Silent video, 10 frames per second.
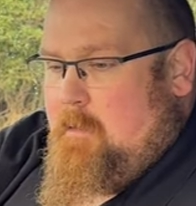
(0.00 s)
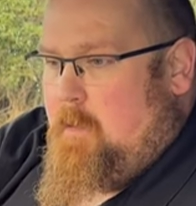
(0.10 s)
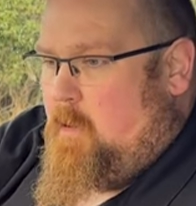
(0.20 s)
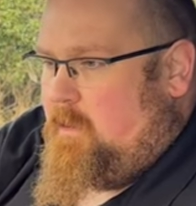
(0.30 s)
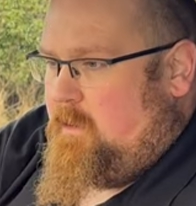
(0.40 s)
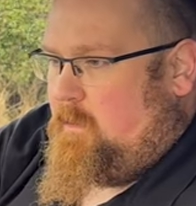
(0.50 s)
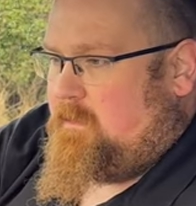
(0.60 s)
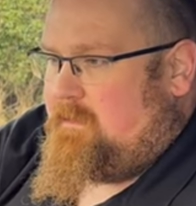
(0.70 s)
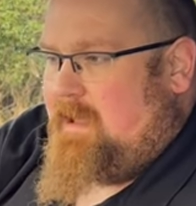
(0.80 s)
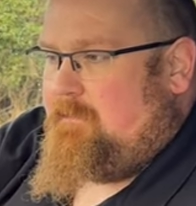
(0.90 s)
But all in all,
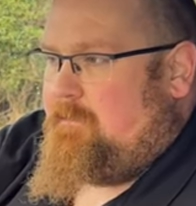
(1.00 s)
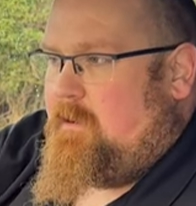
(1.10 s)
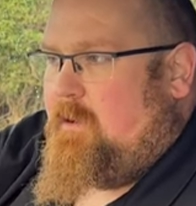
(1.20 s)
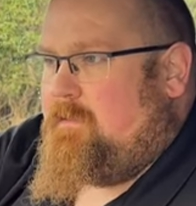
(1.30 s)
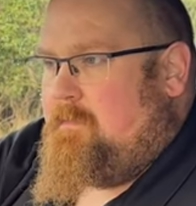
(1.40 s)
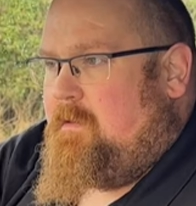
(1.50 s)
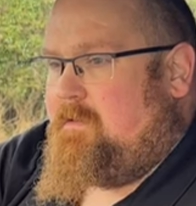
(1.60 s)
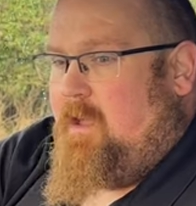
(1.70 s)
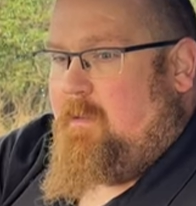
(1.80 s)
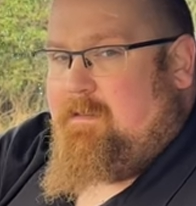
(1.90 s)
sat in front of the
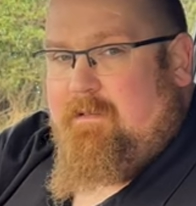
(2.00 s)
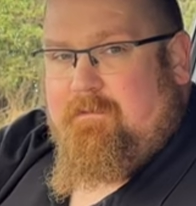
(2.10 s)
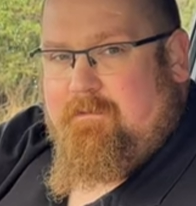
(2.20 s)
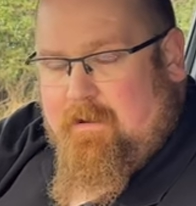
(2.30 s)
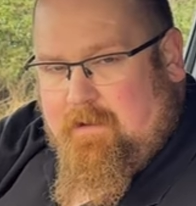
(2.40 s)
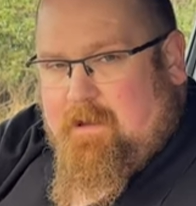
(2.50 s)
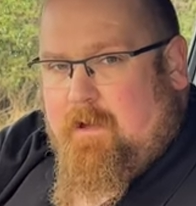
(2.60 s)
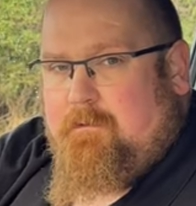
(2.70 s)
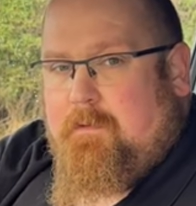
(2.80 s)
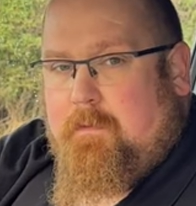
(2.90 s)
Musso, it's a very
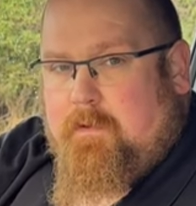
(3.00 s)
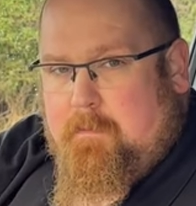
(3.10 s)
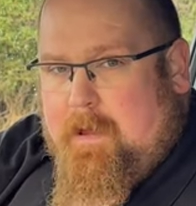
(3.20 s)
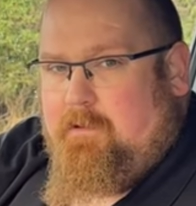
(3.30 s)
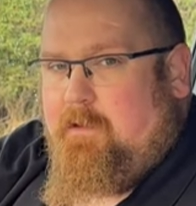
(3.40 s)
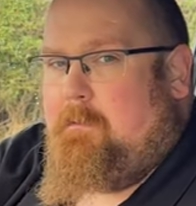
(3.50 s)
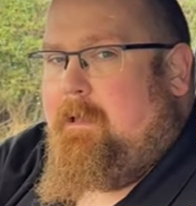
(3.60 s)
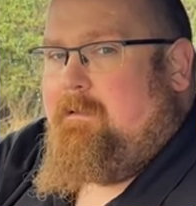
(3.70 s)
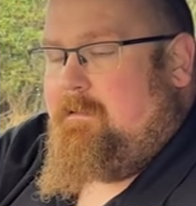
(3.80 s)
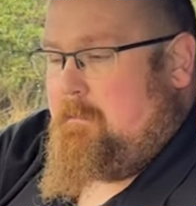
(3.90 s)
comfortable, spacious
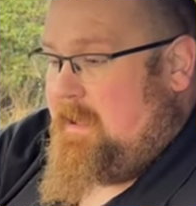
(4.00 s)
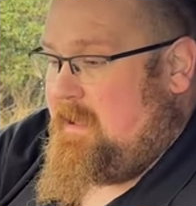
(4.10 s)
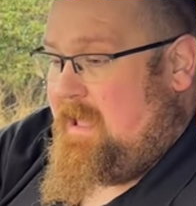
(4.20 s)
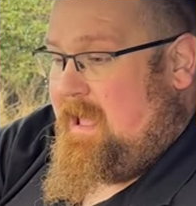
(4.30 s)
place to be.